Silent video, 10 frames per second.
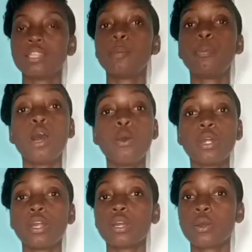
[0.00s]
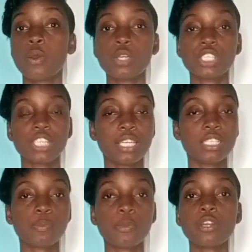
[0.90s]
The power,
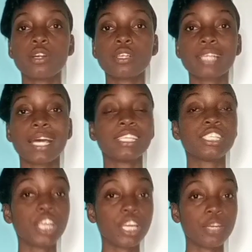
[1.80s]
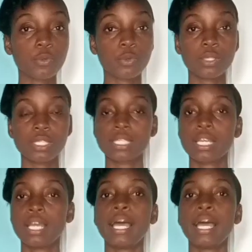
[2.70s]
quotient, product, and chain rules,